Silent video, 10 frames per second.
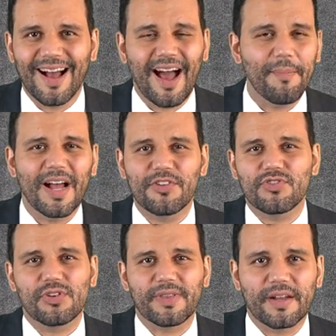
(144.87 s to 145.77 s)
I'm not
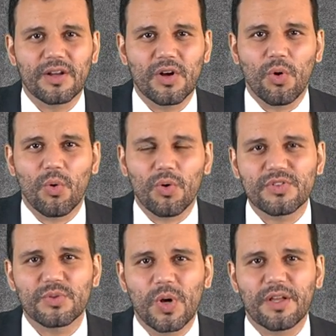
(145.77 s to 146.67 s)
sure that
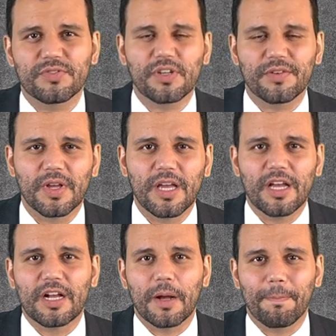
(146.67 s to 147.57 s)
Orson Welles could have
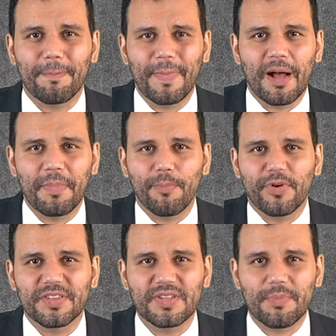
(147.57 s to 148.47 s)
come, come up
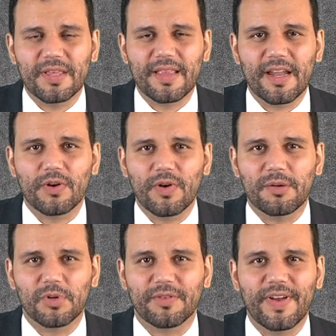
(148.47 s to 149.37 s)
with something that
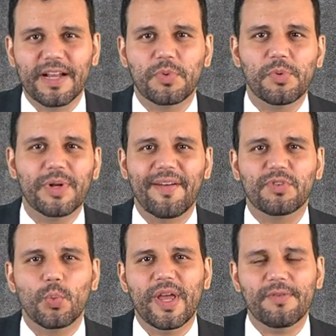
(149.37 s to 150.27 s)
incredible. In fact, we would have
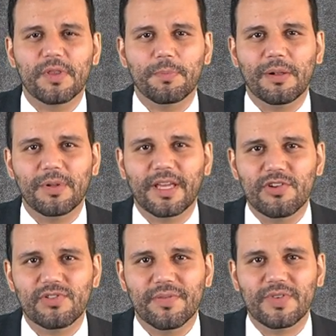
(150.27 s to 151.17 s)
to wait for the
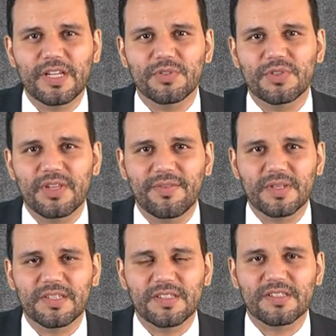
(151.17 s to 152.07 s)
publication of Neal
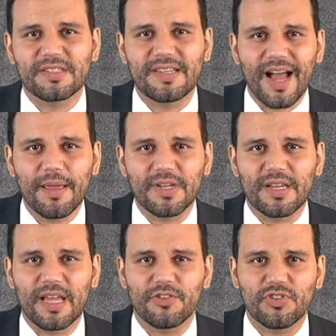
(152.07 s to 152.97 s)
Stephenson's
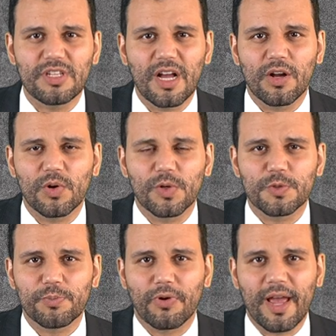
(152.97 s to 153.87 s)
Diamond Age, A Young
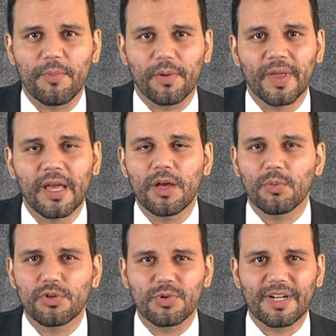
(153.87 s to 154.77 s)
Girl's Primer,
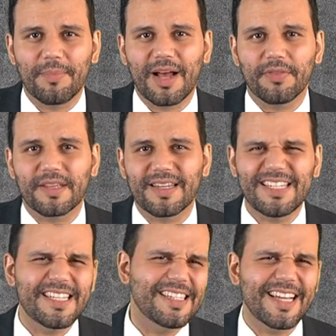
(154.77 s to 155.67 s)
which would come out in the
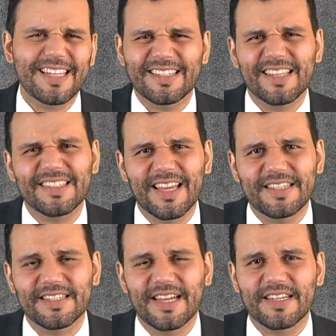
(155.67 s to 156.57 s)
nineteen ninety-six,
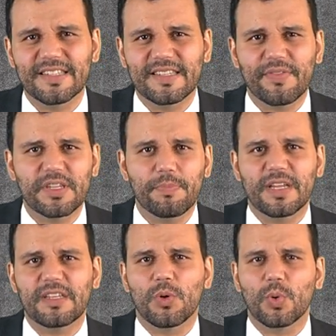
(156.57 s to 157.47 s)
nineteen ninety-seven,
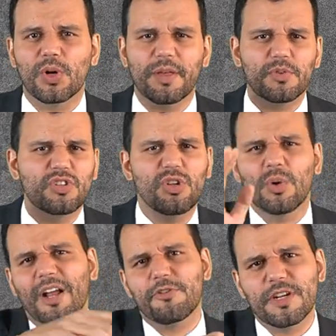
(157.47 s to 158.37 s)
depicting a world that was
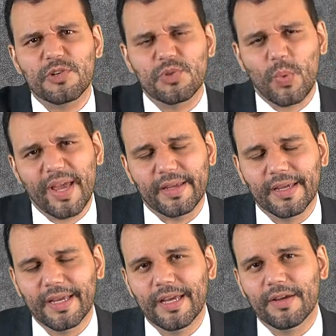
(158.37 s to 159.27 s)
two hundred years
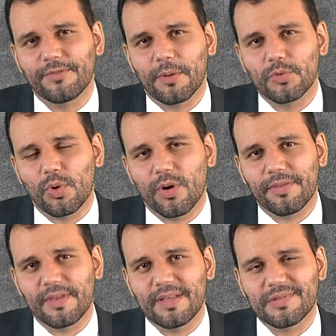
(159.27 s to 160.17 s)
away from
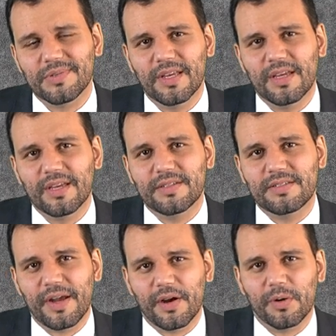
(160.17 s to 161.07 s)
Dorothy's
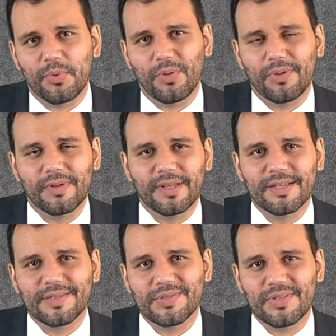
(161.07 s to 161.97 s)
terrible
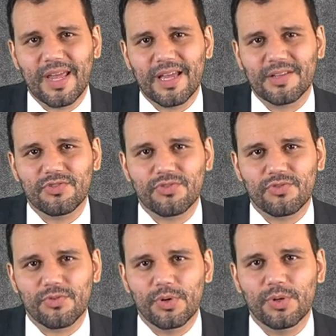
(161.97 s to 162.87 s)

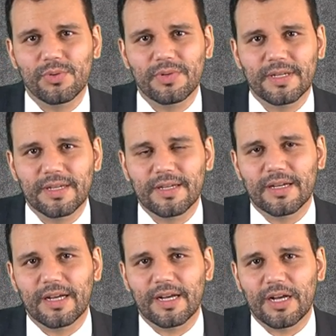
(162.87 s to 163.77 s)
sand-strewn
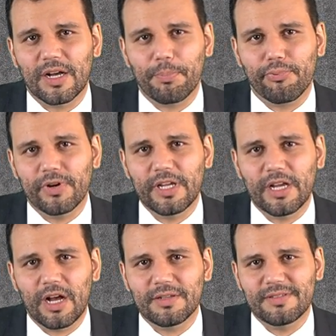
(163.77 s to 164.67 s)
Uh,
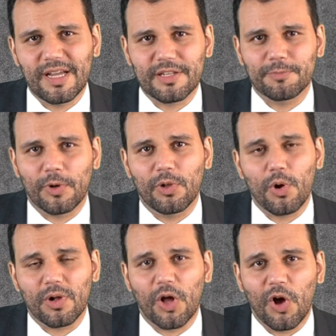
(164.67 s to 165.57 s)
pre-Dust Bowl
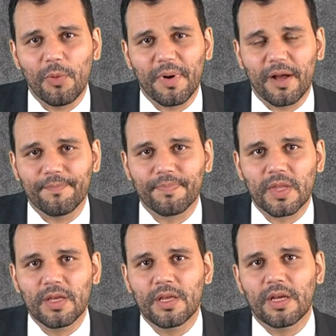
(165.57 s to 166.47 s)
Oklahoma,
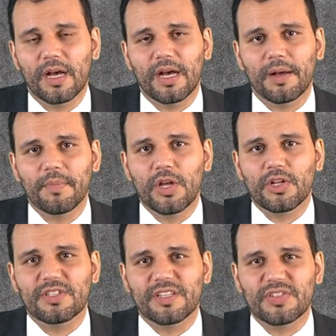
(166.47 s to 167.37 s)
um,
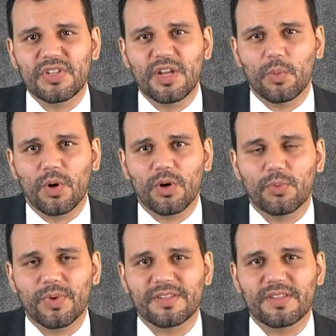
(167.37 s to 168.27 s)
to see a
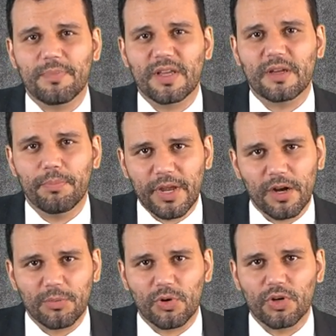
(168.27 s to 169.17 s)
world where something
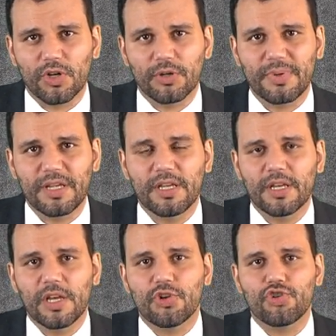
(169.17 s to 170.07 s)
comparable could
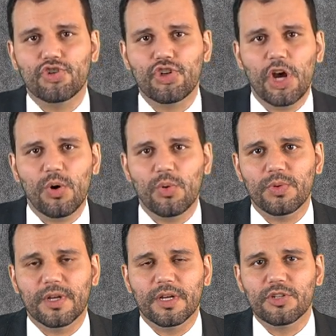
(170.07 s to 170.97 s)
be
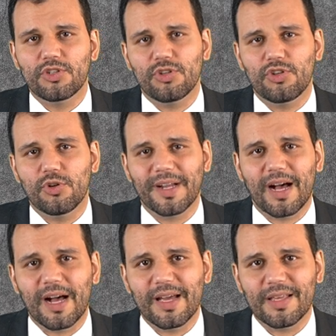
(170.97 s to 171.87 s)
shown to human
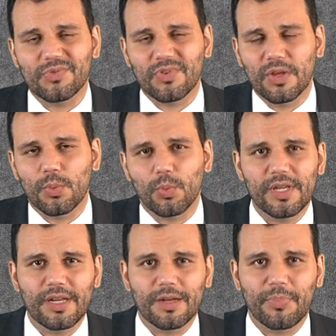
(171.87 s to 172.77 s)
eyes
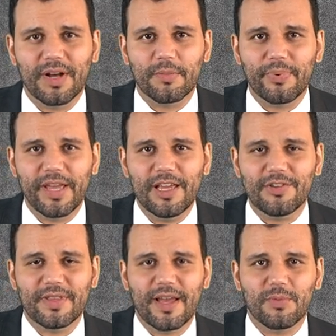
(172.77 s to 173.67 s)
reading upon the
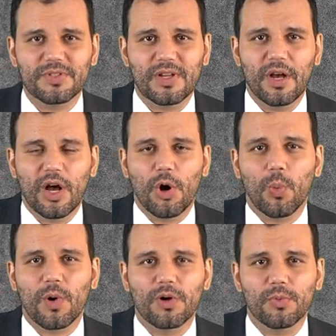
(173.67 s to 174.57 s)
page. And that was a, a
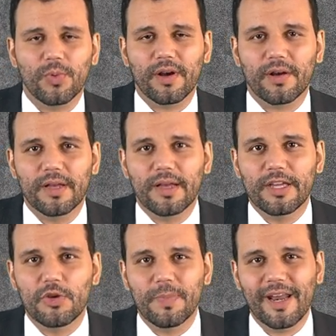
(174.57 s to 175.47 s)
world where
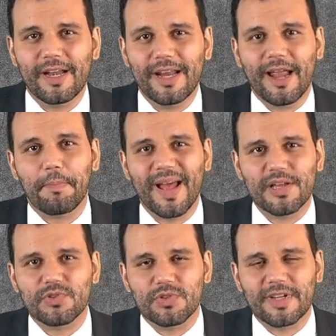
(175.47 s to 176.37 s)
humanity had
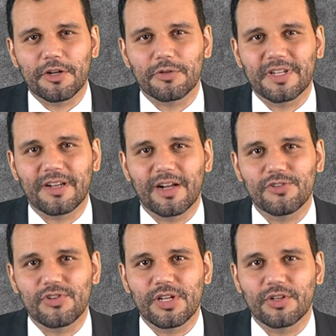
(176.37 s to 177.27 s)
mastered
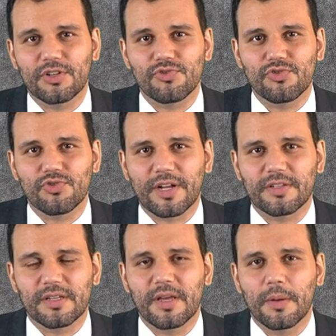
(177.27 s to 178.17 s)
nanotechnology and
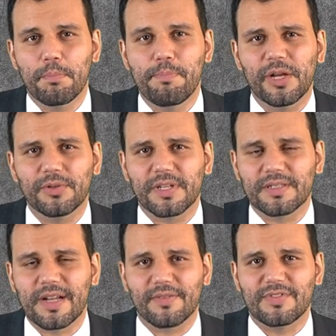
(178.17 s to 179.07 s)
constructed
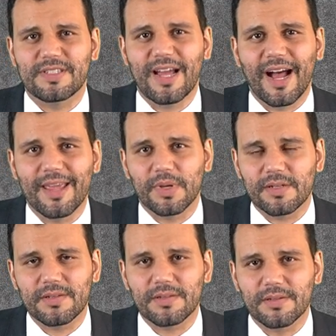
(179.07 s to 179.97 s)
buildings out of
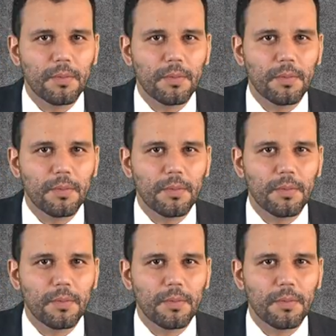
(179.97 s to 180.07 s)
diamond.